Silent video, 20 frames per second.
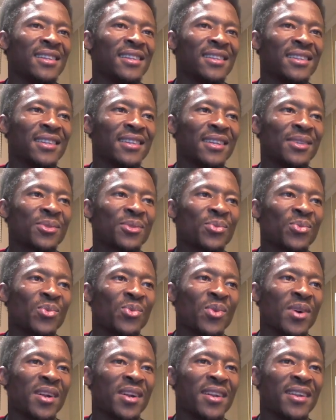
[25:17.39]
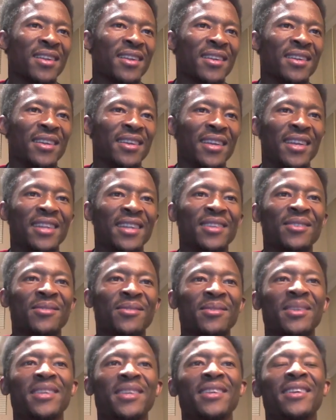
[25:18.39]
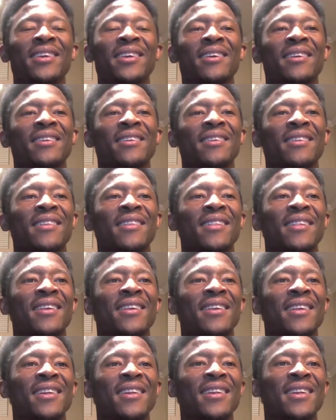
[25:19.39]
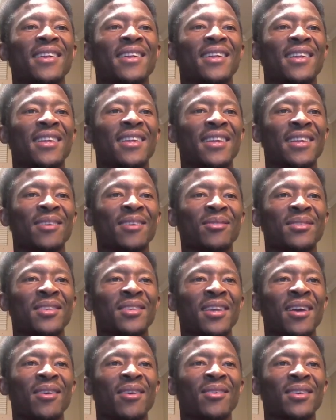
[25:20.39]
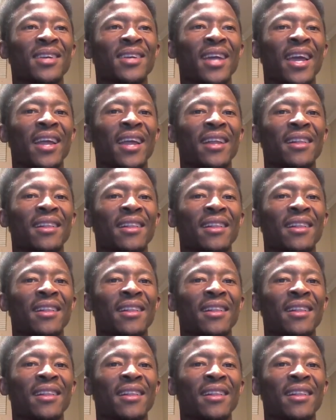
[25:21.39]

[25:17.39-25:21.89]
this one, into here, and I will say okay.